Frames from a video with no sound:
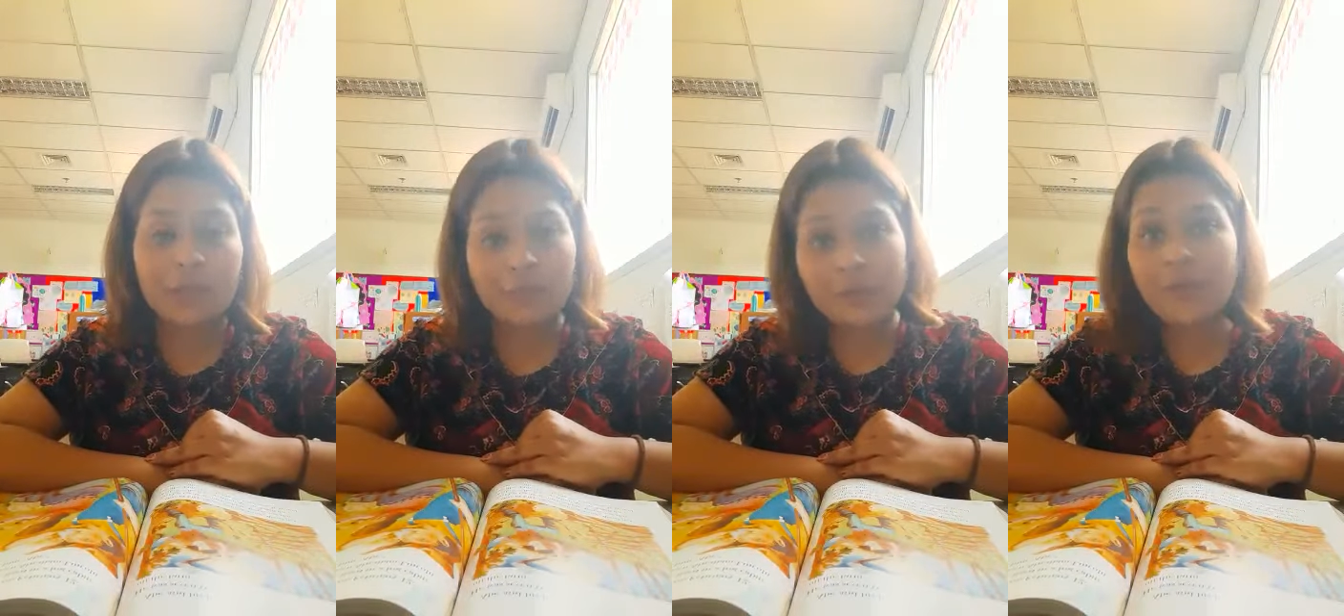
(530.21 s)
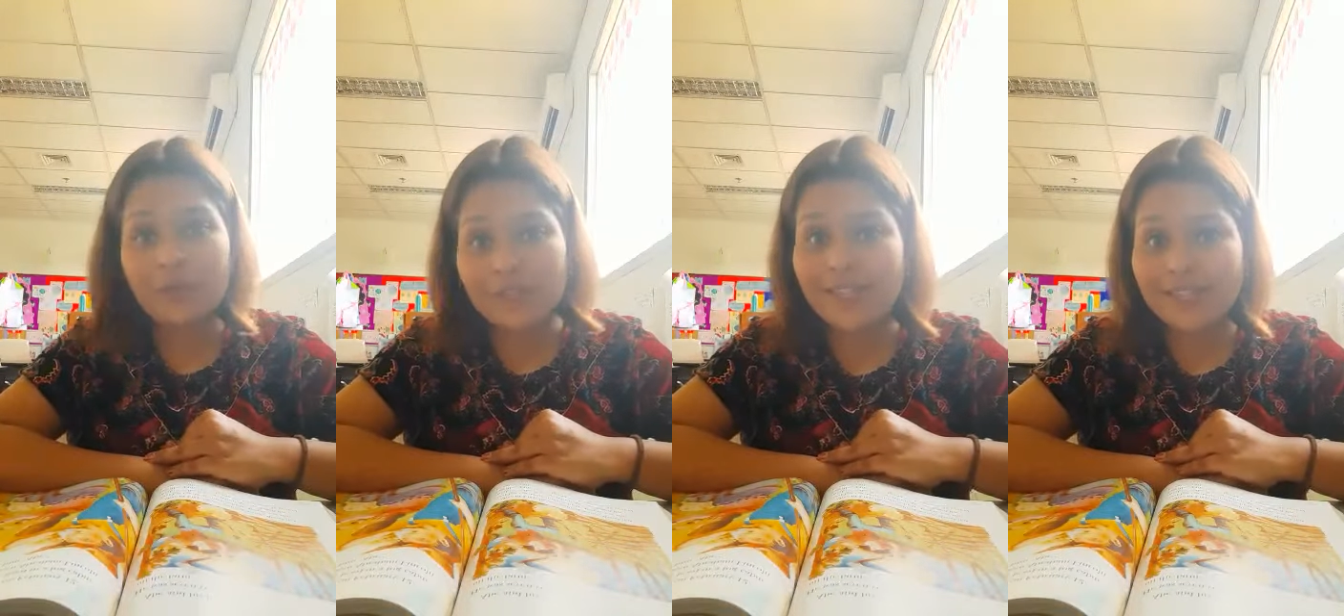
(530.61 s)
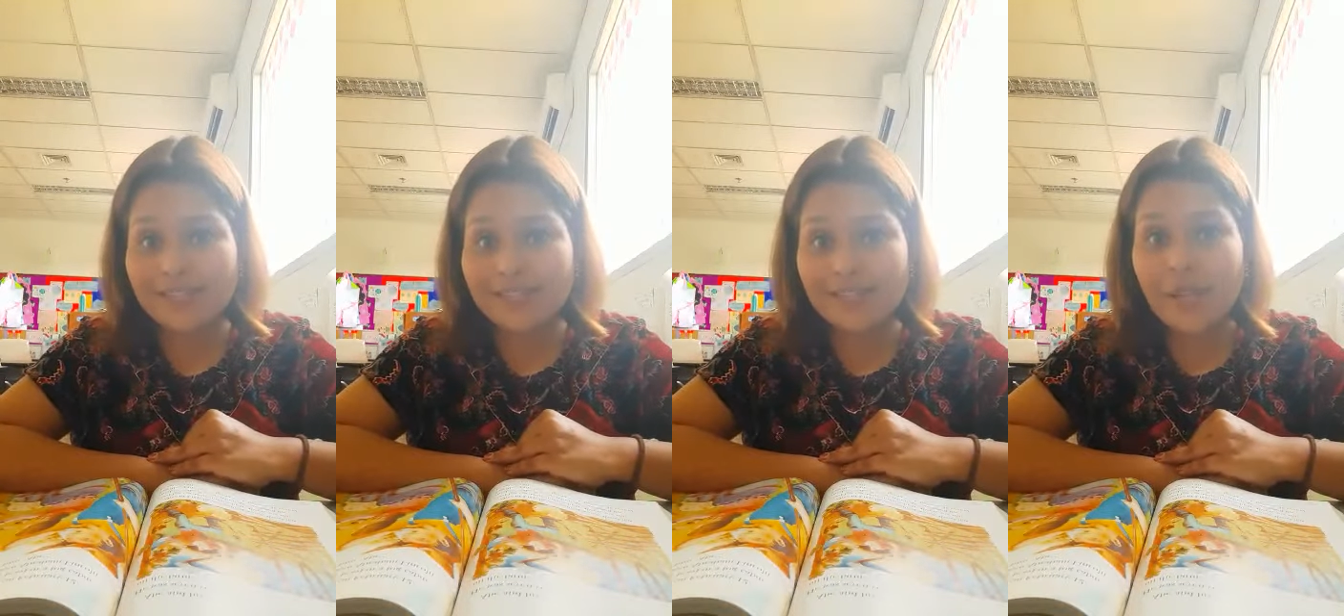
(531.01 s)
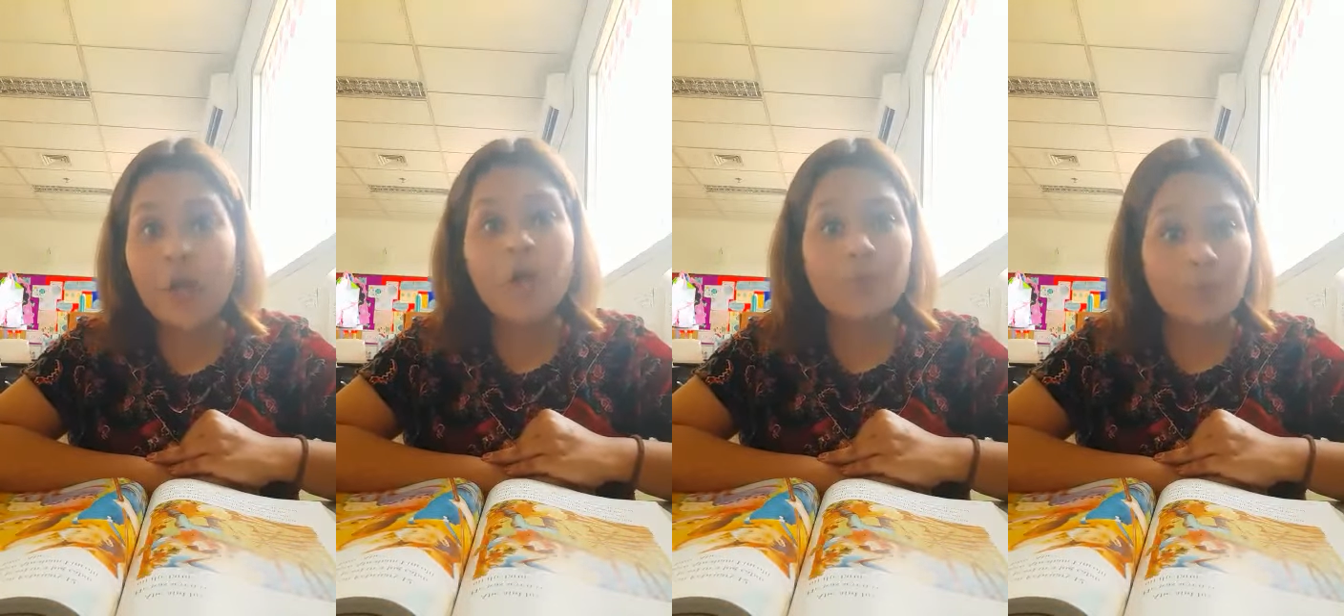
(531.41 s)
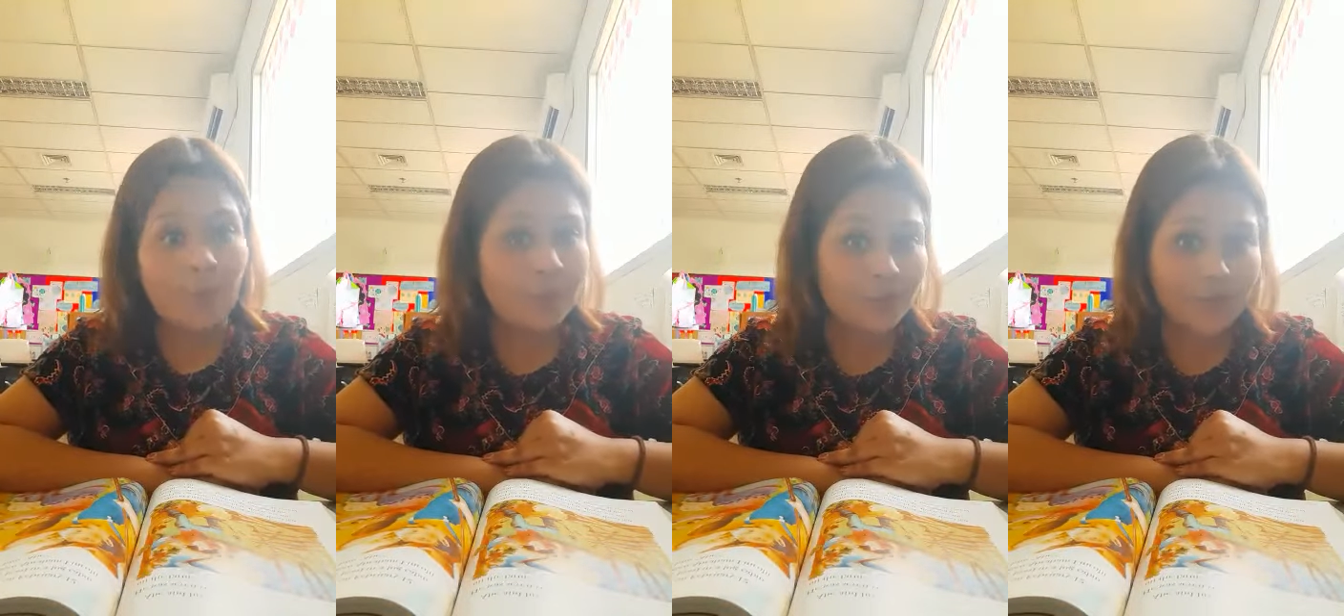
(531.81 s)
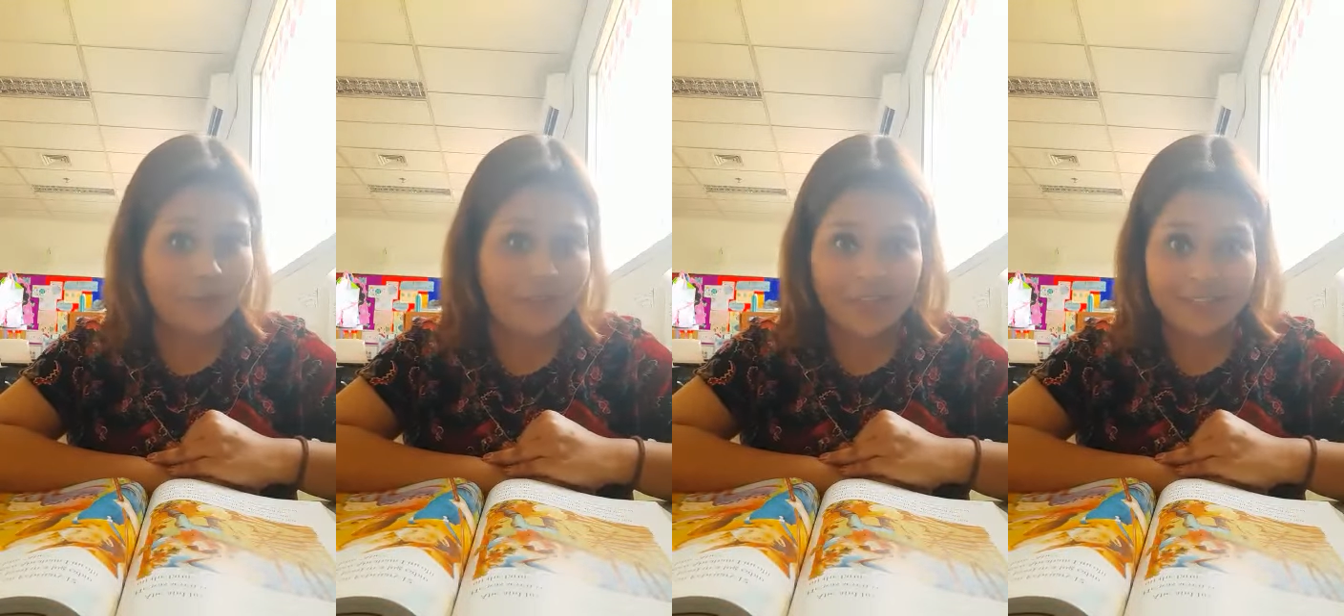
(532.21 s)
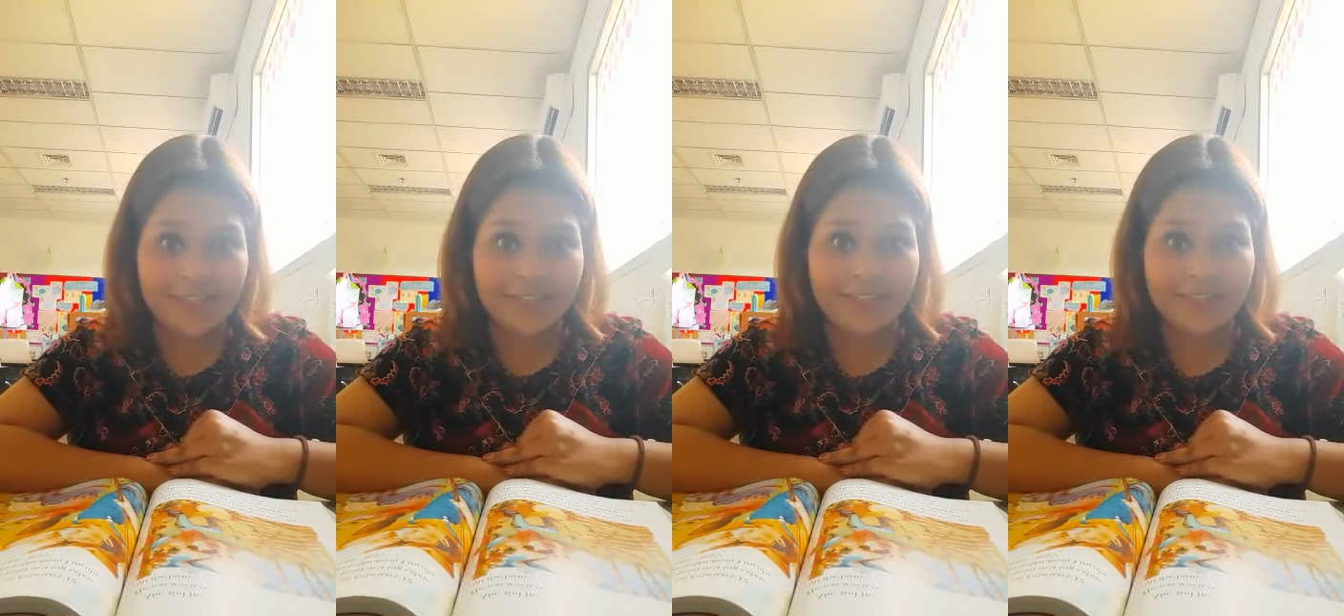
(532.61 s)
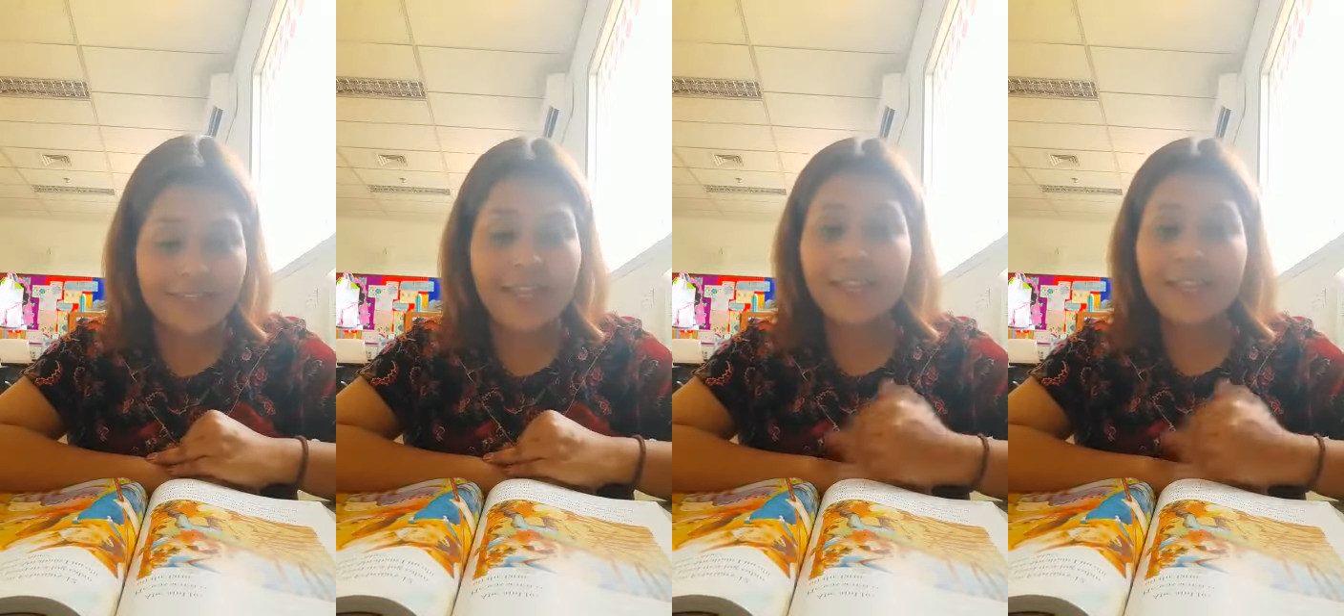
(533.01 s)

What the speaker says: but those days most of the fences,